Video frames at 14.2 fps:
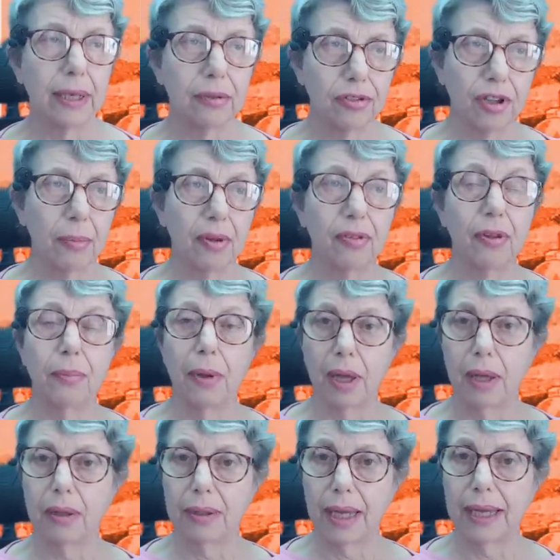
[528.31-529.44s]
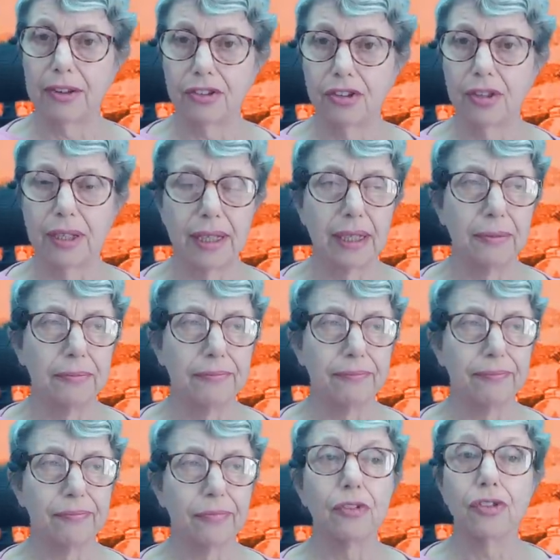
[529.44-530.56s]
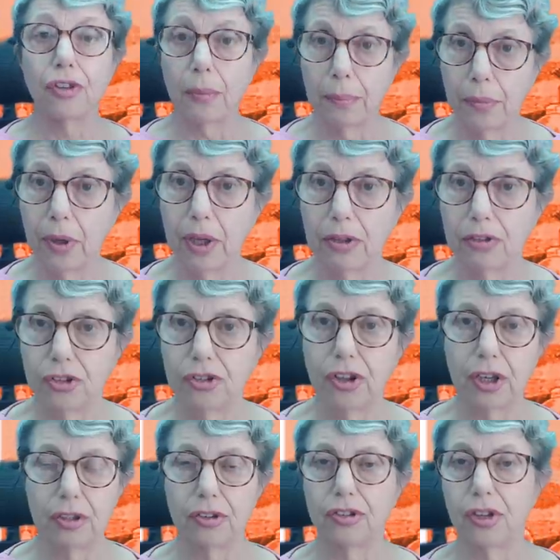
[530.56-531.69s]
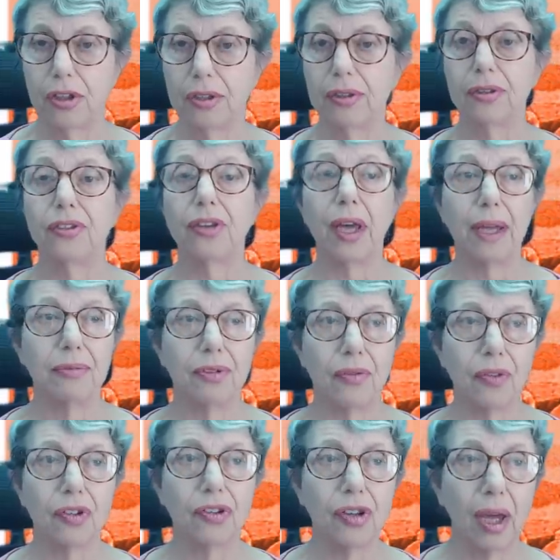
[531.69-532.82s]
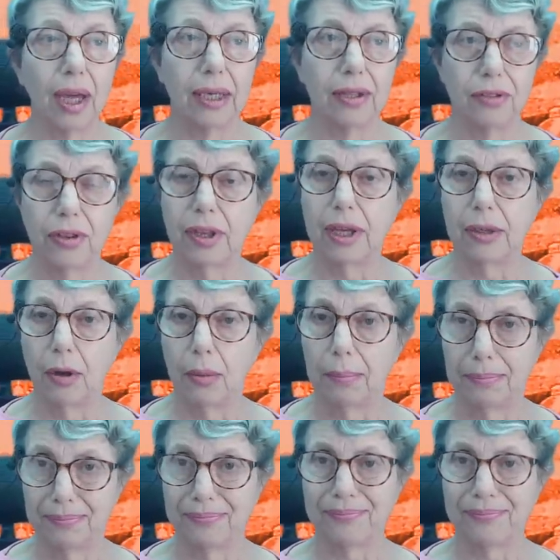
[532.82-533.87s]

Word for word: Now, some of them are actually submerged at certain times of the tide, they're not